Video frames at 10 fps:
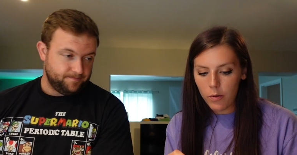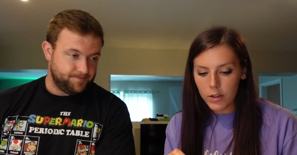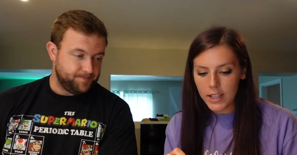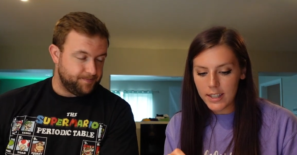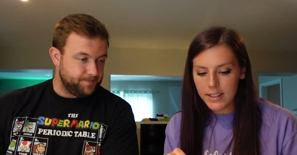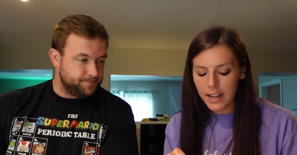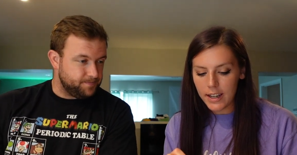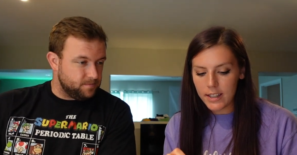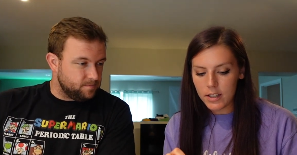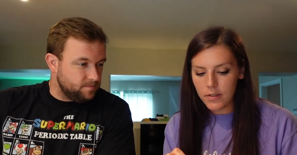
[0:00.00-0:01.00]
Speaker 1: for 10
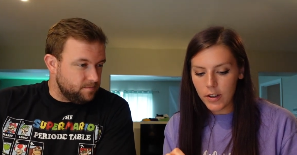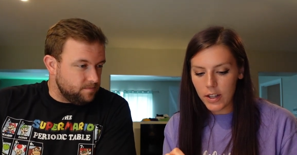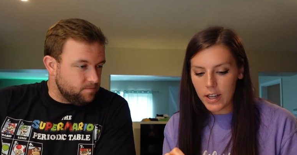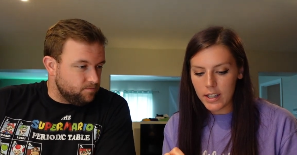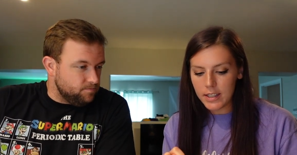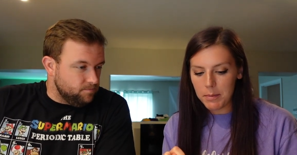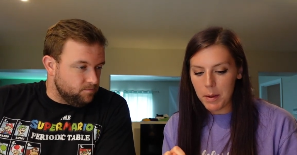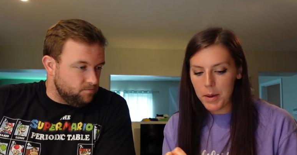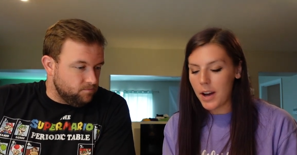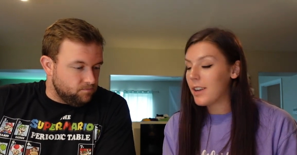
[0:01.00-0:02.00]
seconds, filling and icing may
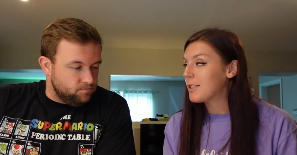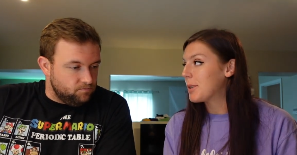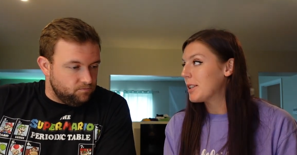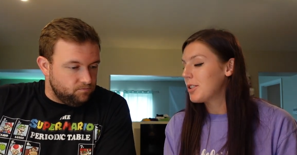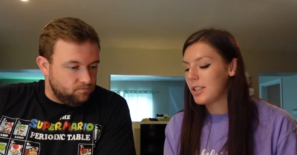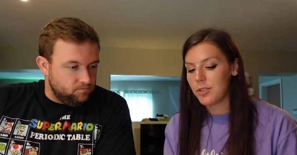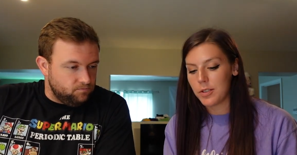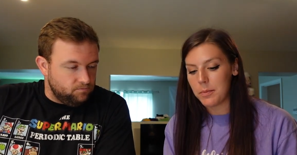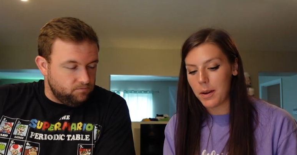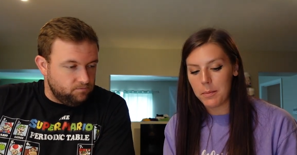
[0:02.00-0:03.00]
be hot. So it actually tells you
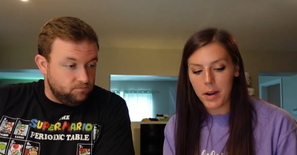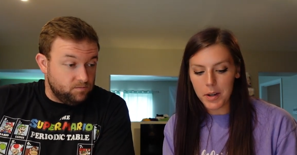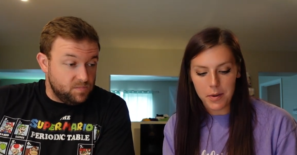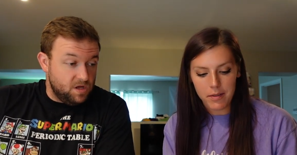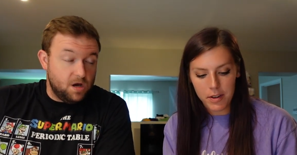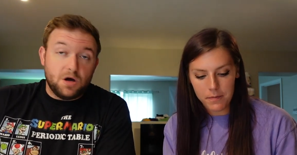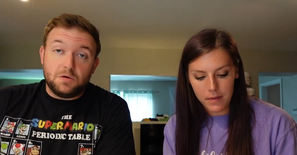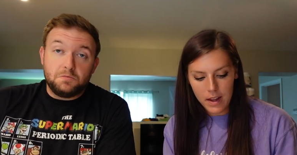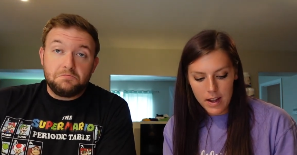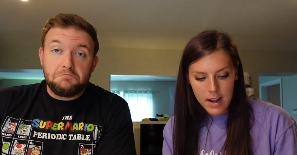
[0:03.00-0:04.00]
to microwave it. Oh.
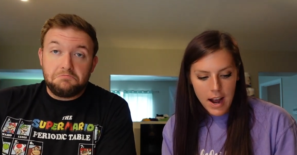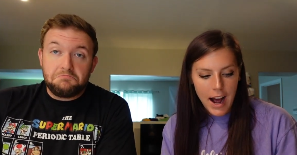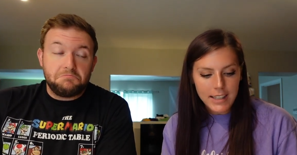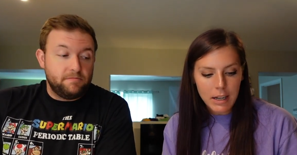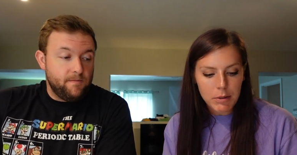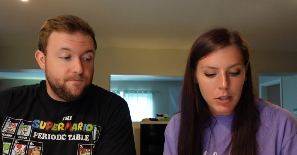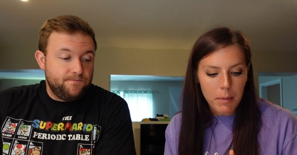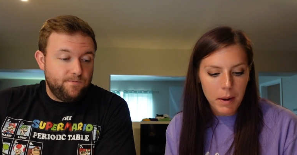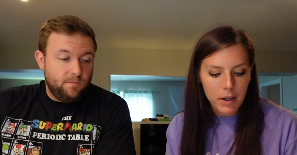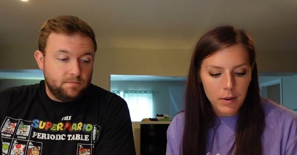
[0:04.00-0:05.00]
I say we try
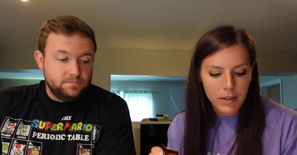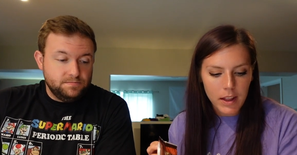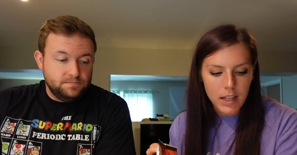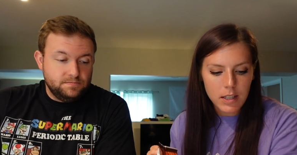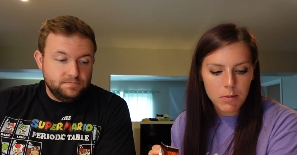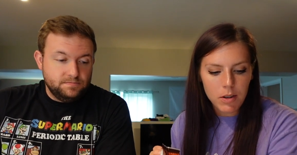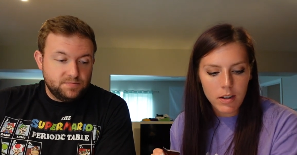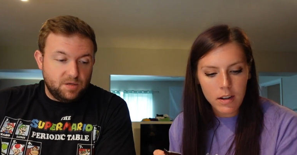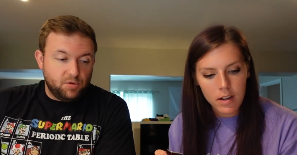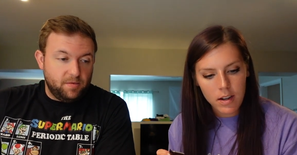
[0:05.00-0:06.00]
microwaving this
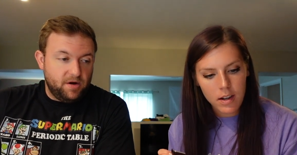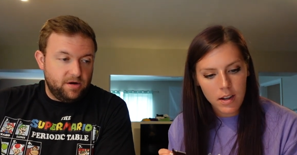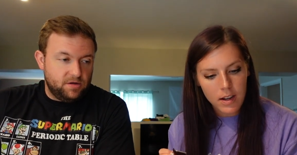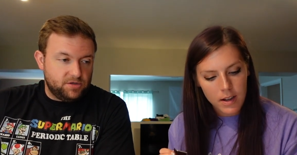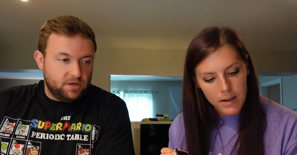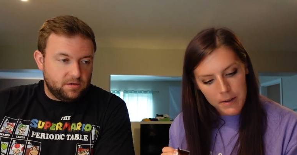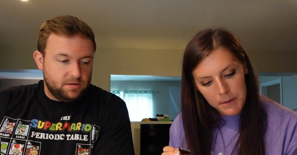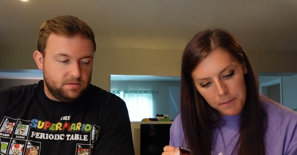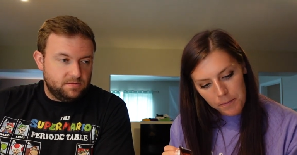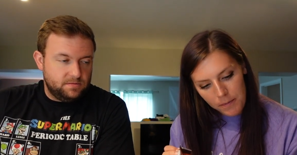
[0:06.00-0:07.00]
one.
Speaker 2: Blueberry or the
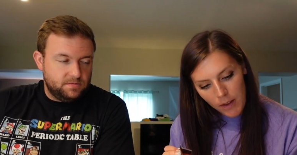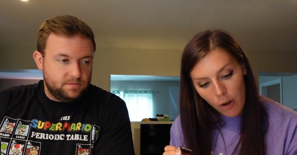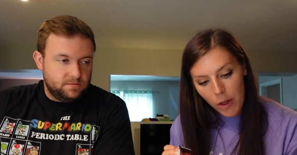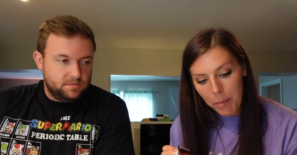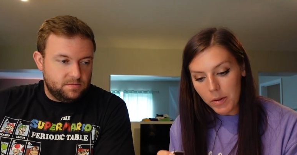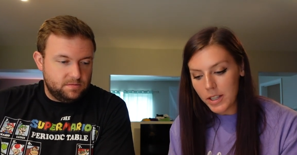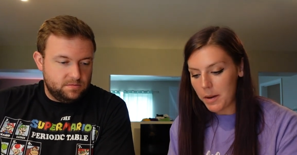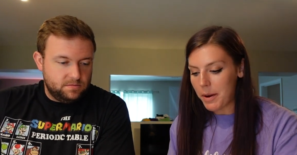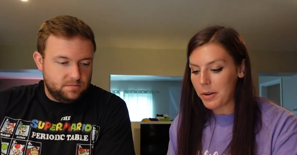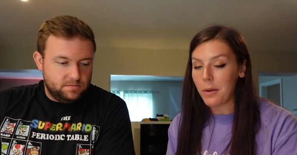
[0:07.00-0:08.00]
chocolate?
Speaker 1: Oh, they both say
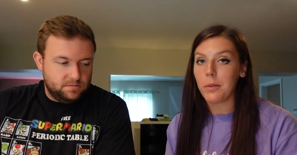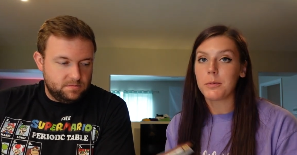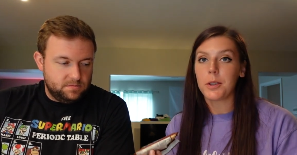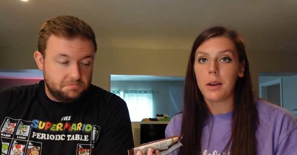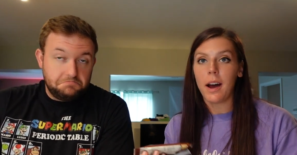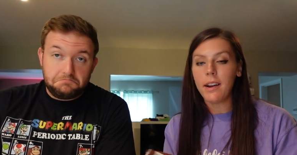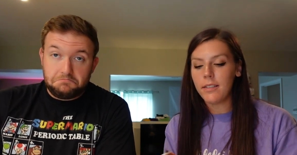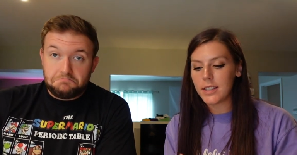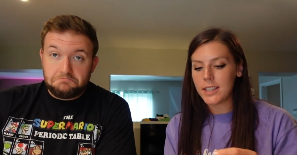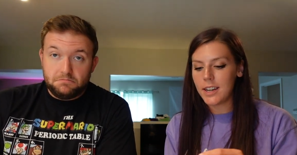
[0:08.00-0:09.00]
to microwave them. So I
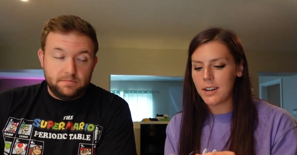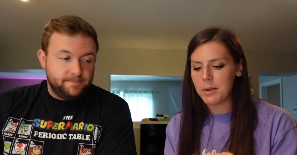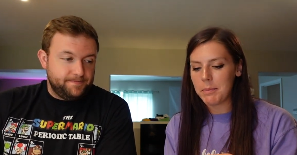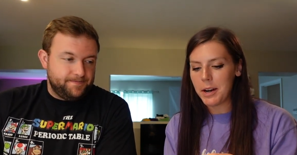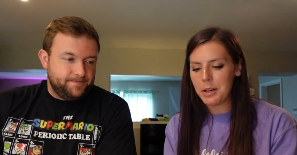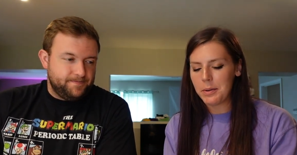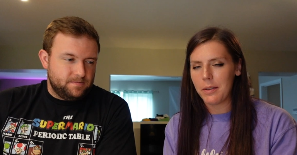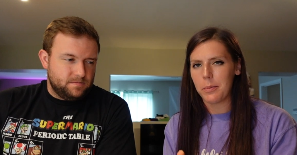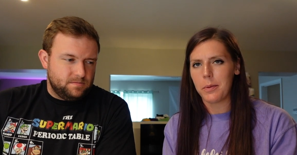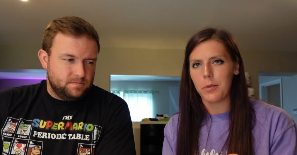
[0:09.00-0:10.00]
haven't seen anyone microwave
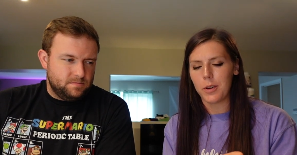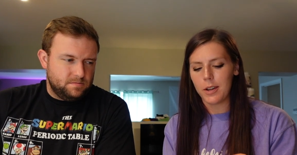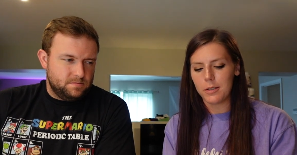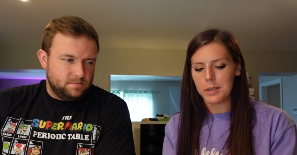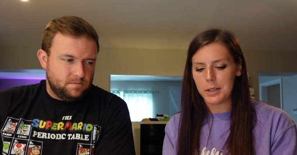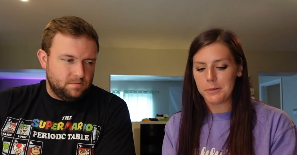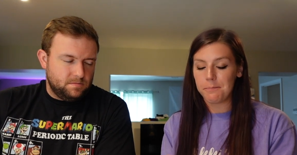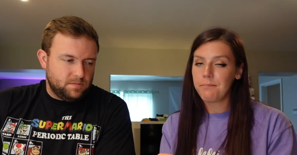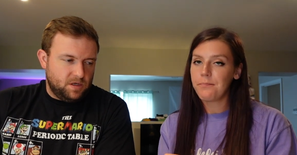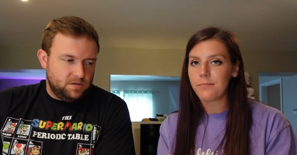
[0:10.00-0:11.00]
them before, though, so...
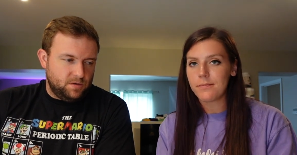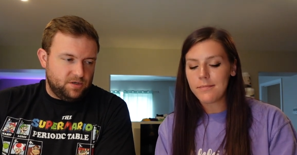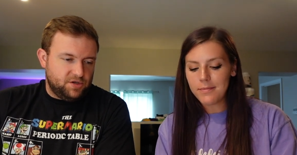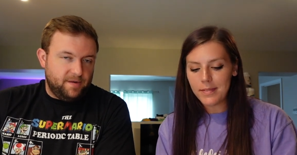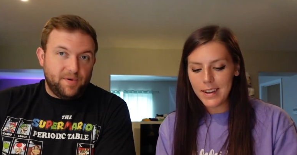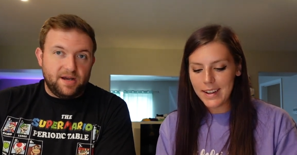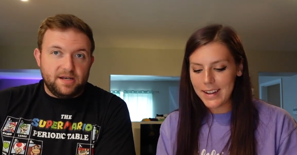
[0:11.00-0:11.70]
Speaker 2: Want to try a bite